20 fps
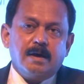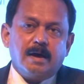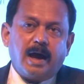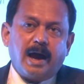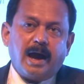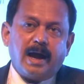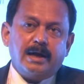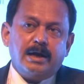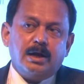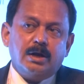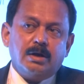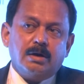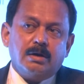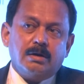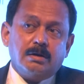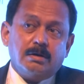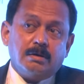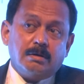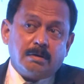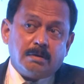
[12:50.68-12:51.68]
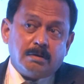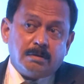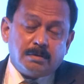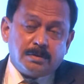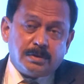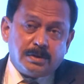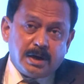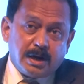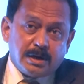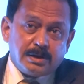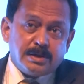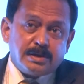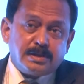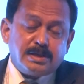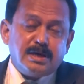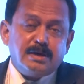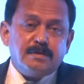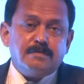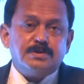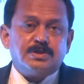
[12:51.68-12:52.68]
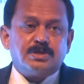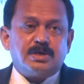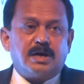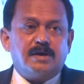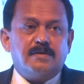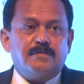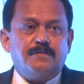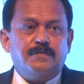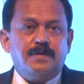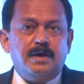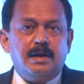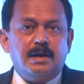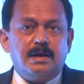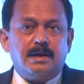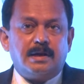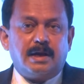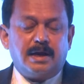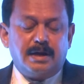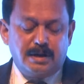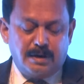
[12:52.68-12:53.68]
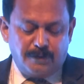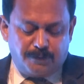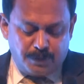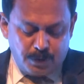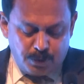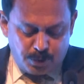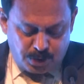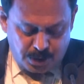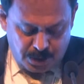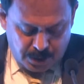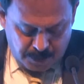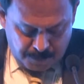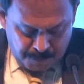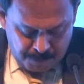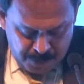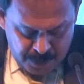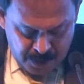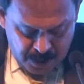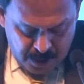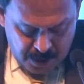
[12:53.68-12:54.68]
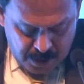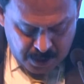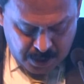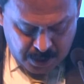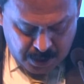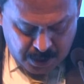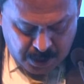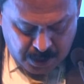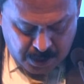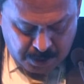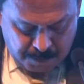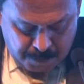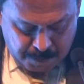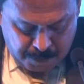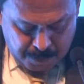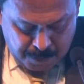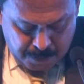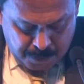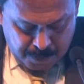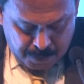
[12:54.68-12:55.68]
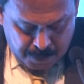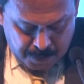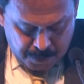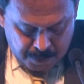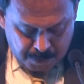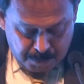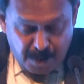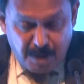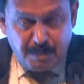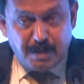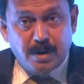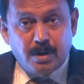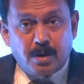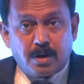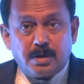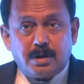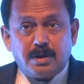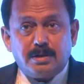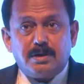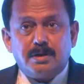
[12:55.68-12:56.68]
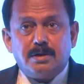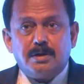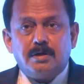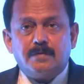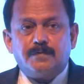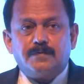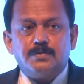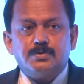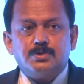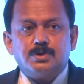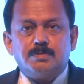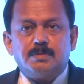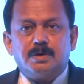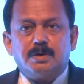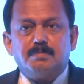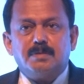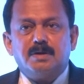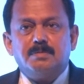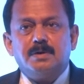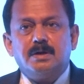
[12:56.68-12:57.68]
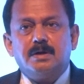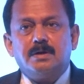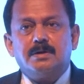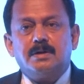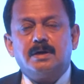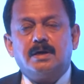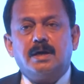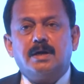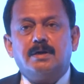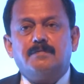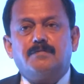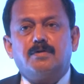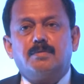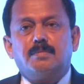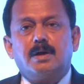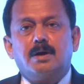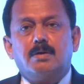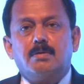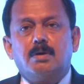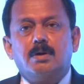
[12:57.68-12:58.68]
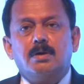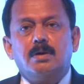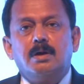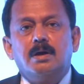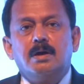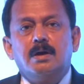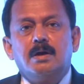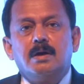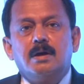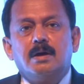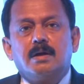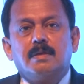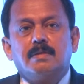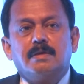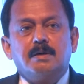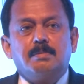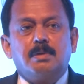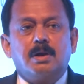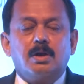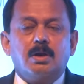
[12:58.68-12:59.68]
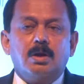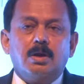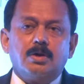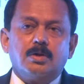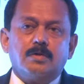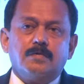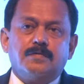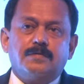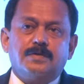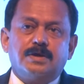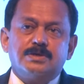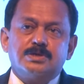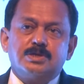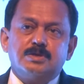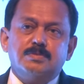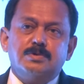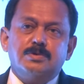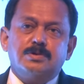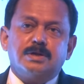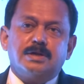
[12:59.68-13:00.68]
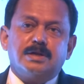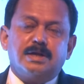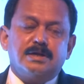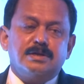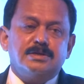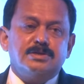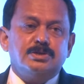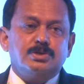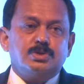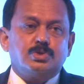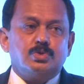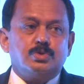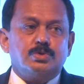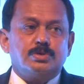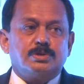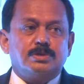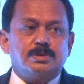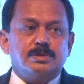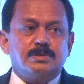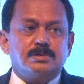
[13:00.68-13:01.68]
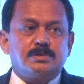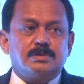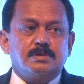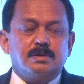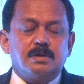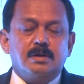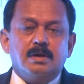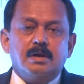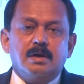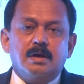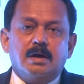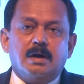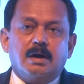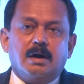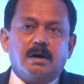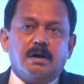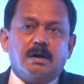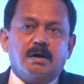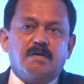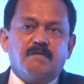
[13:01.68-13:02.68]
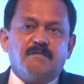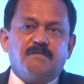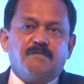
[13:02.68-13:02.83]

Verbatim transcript: And uh, uh, the other thing which I feel in the future, uh, maybe not in the near future, but maybe a decade from now on, they have a lot of distributed energy sources, uh,